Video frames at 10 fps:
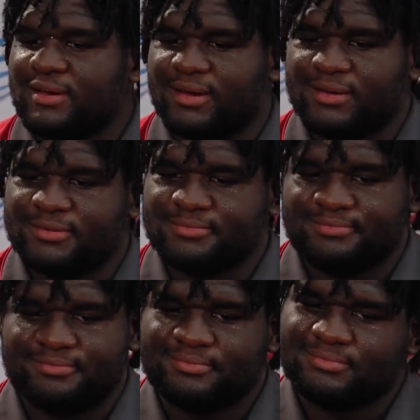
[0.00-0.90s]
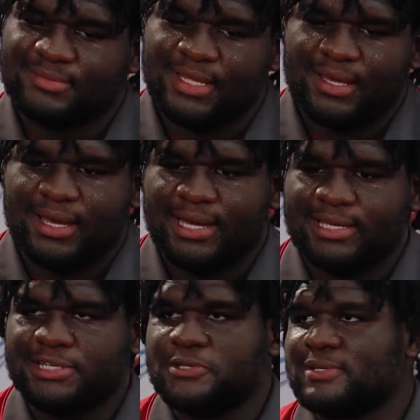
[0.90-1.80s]
Um, I
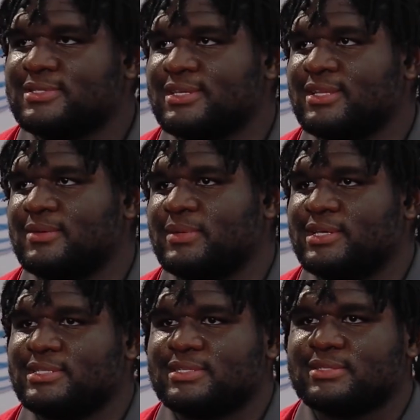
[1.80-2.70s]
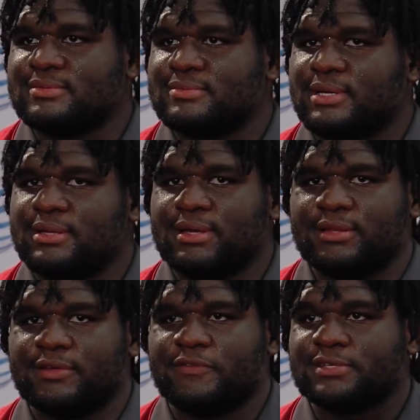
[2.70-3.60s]
guess you could say that, but it's just
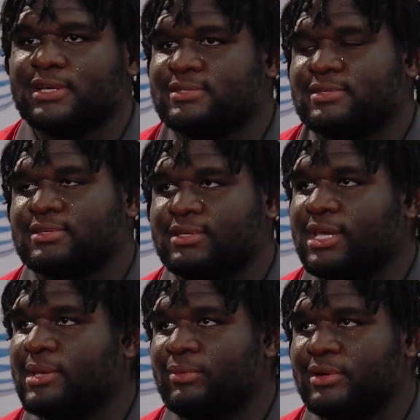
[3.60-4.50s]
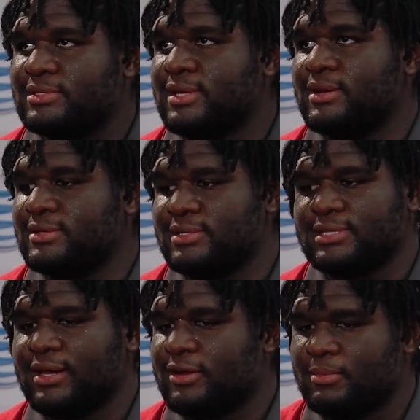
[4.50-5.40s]
the first SEC game. We're
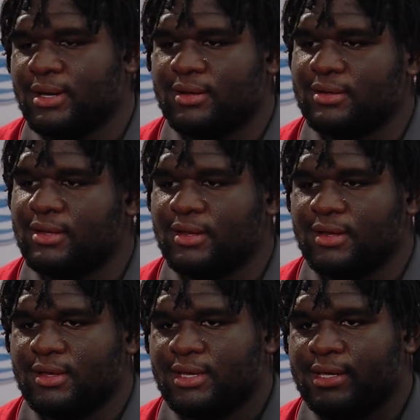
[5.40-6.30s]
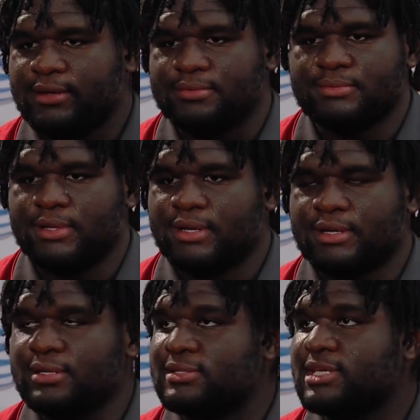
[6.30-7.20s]
excited about it, and they're a
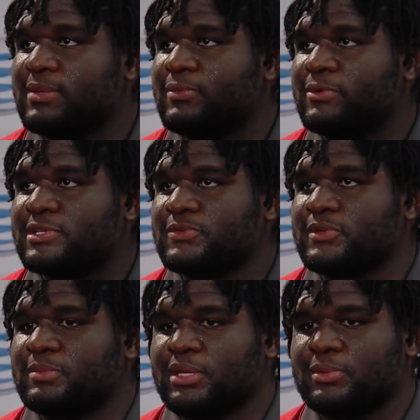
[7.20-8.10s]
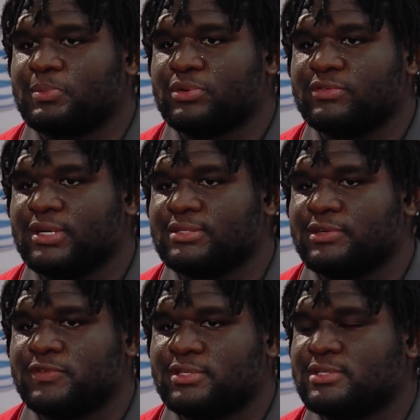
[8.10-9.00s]
good team, and we just want to be able to prove
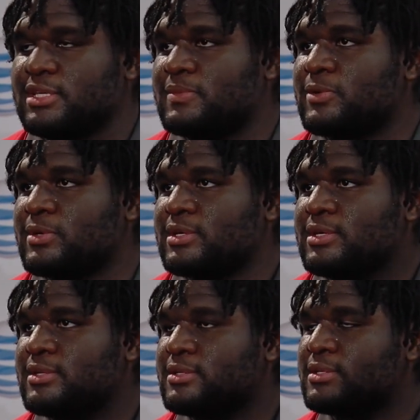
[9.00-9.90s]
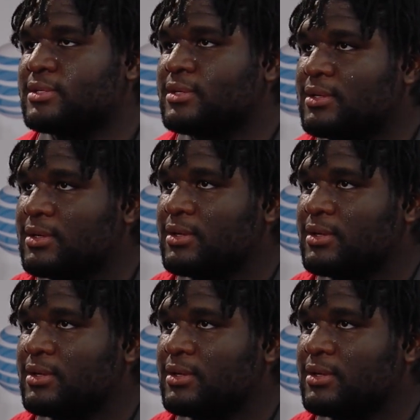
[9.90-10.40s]
ourselves as a team that we're good this year.